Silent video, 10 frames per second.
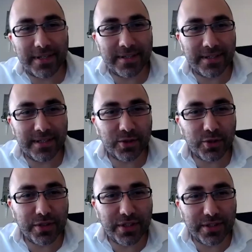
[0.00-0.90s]
in
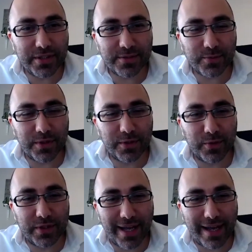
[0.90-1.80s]
30 years, when you
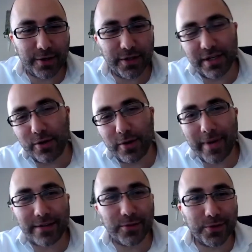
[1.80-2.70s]
retire, you could go
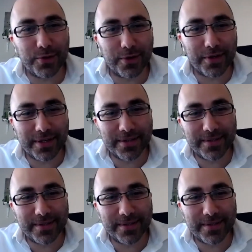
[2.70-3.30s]
back to New York.